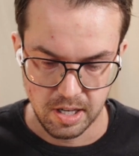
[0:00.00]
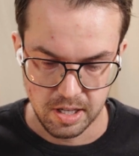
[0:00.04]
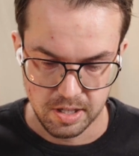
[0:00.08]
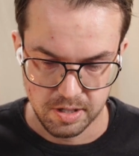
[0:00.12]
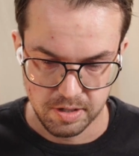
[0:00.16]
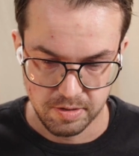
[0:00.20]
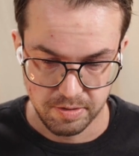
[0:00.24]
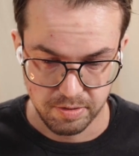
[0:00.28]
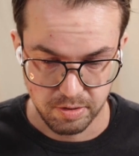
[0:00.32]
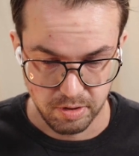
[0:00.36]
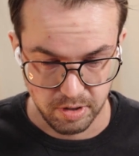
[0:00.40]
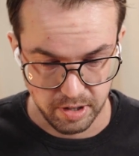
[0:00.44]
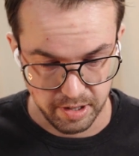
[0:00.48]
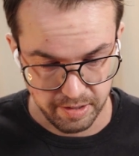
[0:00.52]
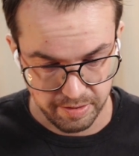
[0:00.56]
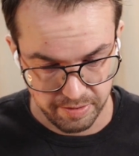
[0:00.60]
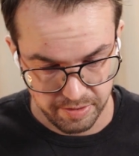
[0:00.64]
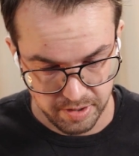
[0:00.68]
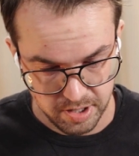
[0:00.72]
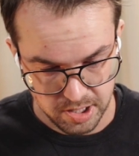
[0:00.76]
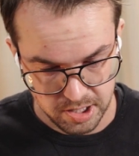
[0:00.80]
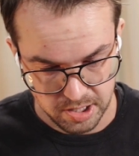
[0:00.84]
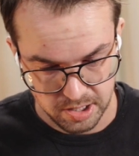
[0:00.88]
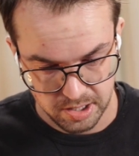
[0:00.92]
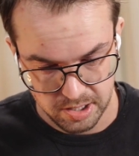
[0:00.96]
for
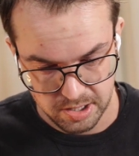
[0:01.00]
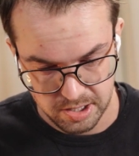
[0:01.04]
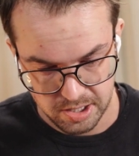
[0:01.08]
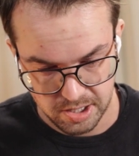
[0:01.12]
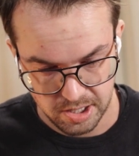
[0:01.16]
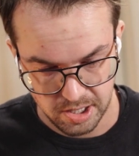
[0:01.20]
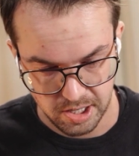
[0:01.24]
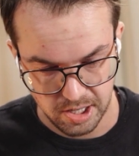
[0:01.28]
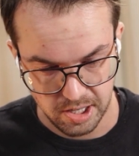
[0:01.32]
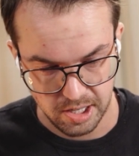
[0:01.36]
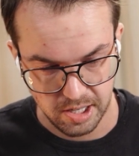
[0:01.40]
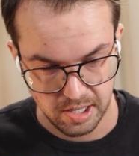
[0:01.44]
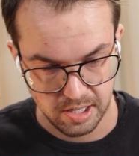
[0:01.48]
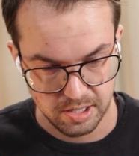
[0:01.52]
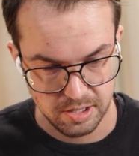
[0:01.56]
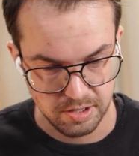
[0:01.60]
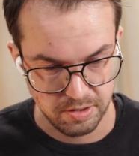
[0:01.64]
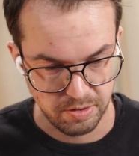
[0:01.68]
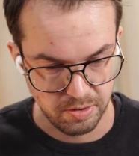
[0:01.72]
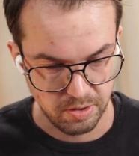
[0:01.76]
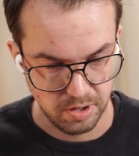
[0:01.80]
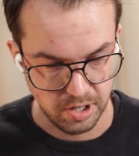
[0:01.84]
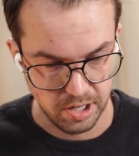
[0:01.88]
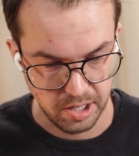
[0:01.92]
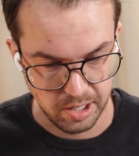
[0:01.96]
efficiency, that's
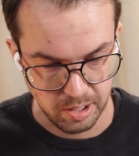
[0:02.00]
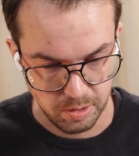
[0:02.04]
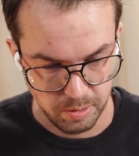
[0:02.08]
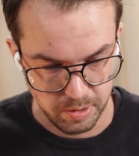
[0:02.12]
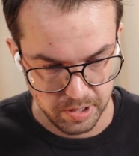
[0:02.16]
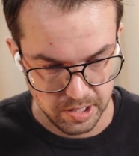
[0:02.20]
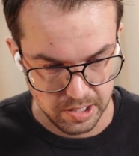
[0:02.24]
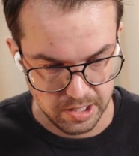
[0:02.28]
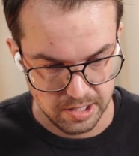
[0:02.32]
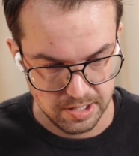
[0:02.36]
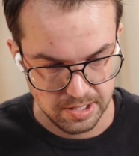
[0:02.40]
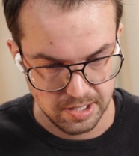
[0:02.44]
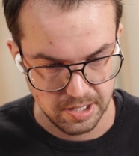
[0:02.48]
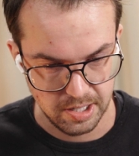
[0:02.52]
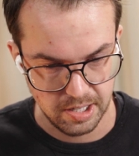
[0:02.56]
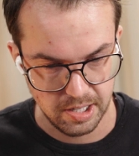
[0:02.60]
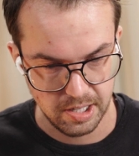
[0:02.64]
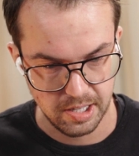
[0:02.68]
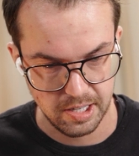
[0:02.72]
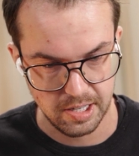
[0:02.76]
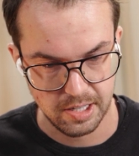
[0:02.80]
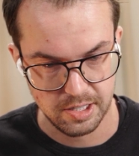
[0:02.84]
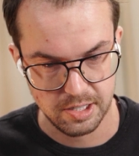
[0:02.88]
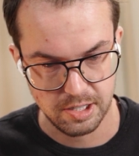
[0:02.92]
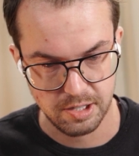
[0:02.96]
for liquidity,
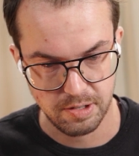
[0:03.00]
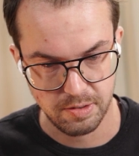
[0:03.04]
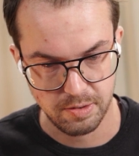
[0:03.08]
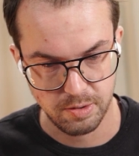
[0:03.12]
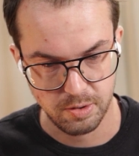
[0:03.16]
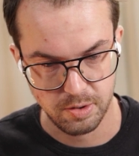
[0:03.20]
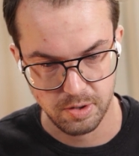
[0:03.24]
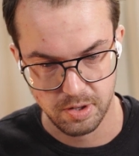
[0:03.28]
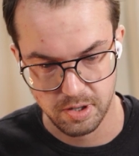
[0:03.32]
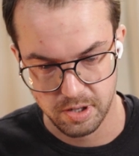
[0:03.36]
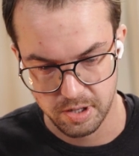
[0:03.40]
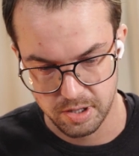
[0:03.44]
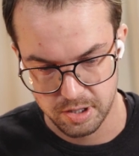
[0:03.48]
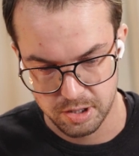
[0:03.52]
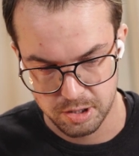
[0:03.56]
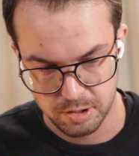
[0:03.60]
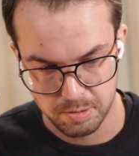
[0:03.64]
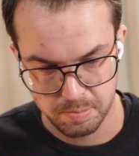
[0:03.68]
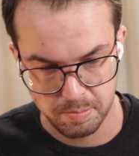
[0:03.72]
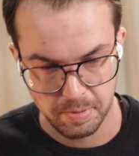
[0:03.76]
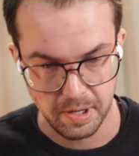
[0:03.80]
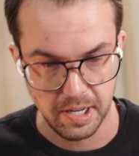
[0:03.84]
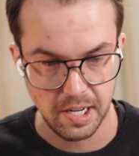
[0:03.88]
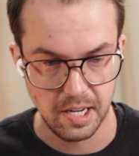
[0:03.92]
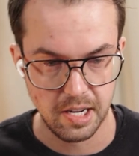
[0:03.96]
that's for
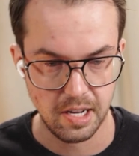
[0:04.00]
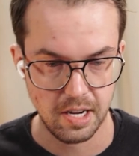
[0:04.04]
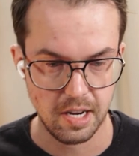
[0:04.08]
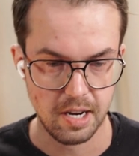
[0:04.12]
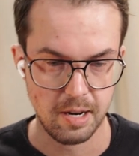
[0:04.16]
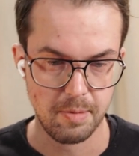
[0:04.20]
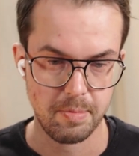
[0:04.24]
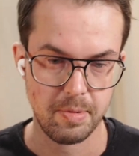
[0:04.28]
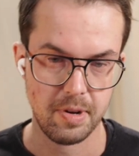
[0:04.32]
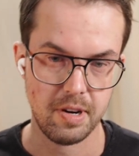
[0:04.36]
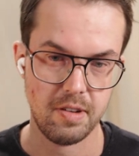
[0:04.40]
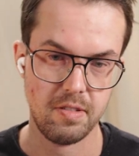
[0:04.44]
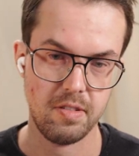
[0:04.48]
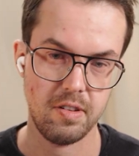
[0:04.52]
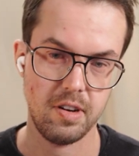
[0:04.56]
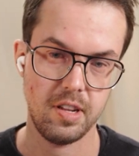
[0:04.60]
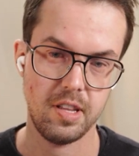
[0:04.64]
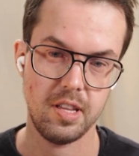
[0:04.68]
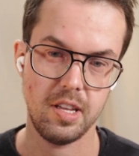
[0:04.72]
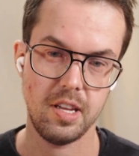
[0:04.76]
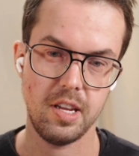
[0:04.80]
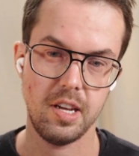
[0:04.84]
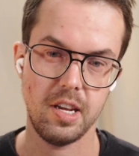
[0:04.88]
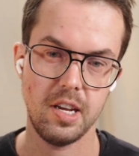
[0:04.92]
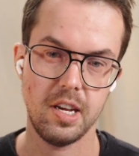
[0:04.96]
speeding up
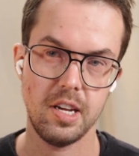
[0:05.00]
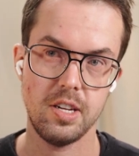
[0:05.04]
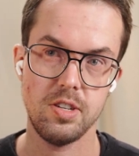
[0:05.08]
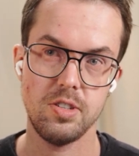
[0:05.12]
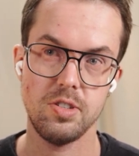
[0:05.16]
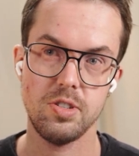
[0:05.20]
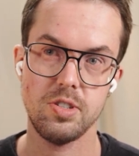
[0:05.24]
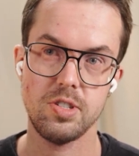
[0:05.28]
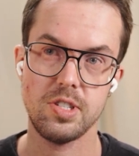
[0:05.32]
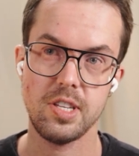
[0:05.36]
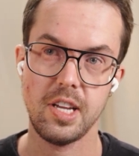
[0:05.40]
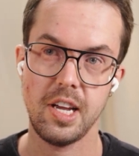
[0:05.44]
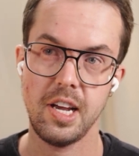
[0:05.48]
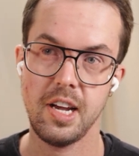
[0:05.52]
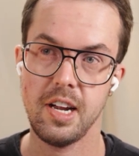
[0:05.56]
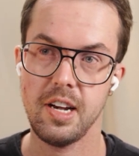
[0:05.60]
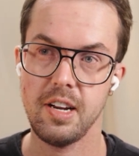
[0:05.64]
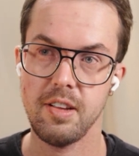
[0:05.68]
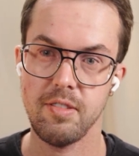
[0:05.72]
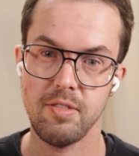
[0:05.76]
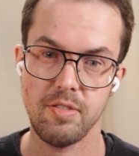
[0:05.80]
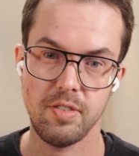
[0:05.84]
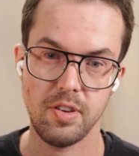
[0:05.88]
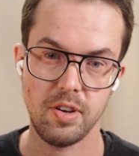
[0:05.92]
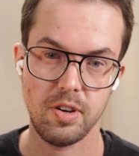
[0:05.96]
everything and just
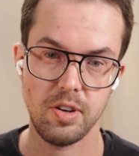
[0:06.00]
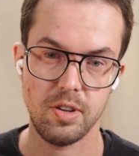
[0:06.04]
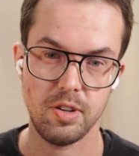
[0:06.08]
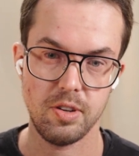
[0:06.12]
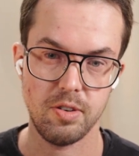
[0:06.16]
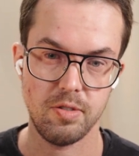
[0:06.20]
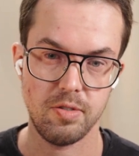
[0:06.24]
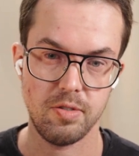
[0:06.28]
adding value